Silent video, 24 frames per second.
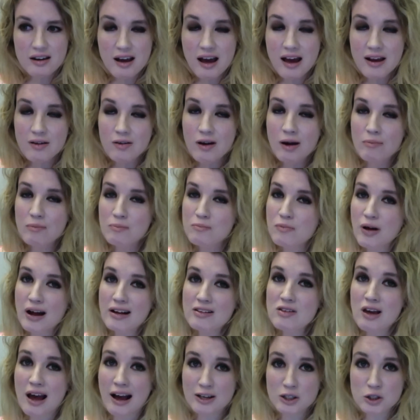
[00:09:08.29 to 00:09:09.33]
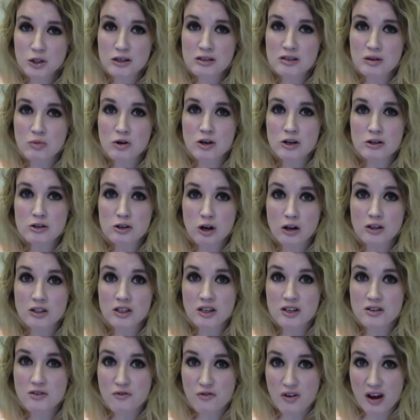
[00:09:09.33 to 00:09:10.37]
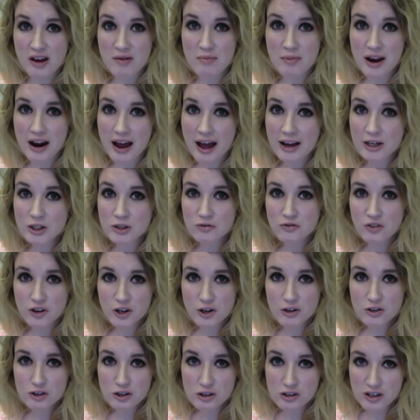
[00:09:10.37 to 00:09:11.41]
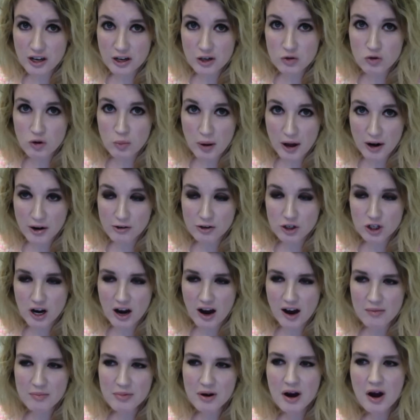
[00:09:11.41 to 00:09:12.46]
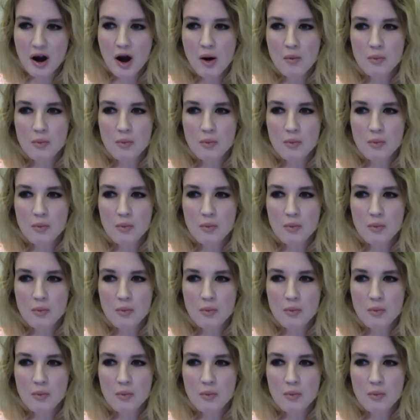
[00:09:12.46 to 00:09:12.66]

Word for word: and that's actually somewhat insulting to fan made action figures because they do a better job.